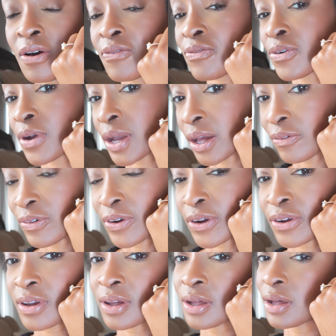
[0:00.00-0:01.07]

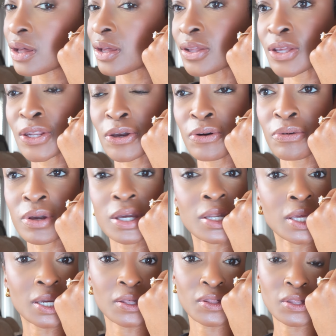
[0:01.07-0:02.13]
forever, you know,
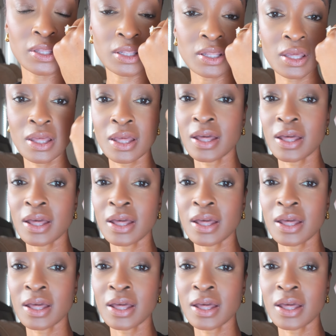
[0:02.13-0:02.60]
connection.